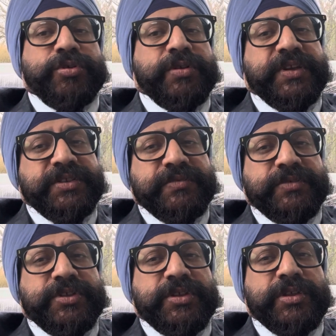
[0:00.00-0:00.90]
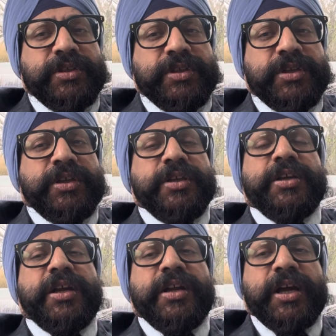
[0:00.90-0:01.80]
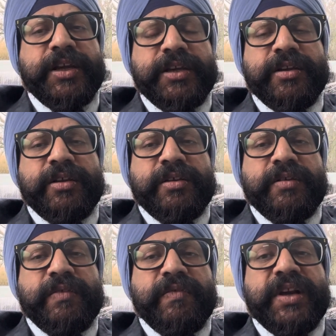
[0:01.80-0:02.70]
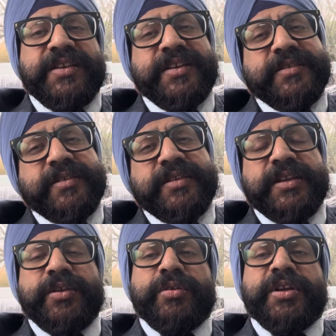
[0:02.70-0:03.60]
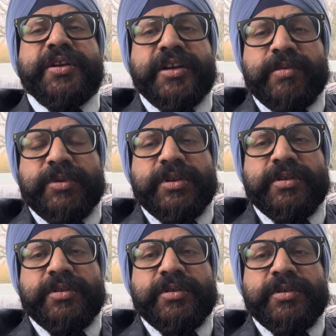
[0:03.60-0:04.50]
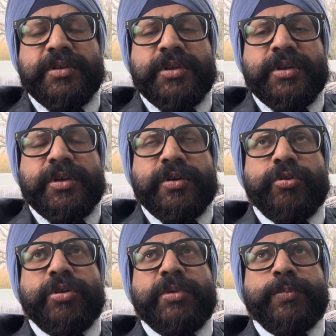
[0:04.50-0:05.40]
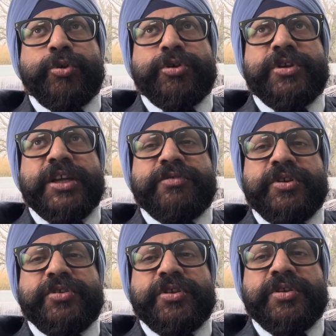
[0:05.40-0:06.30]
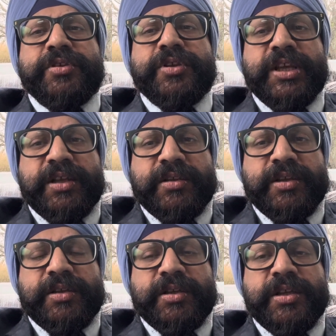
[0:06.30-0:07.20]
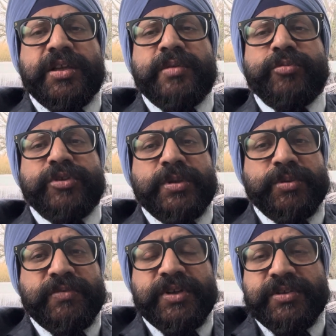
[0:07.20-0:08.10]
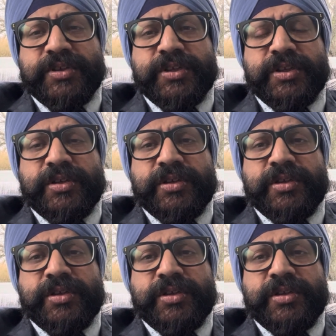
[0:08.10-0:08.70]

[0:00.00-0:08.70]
Srivastavaji, he had died whilst exercising on the treadmill. During my post-graduation days in Aligarh Muslim University,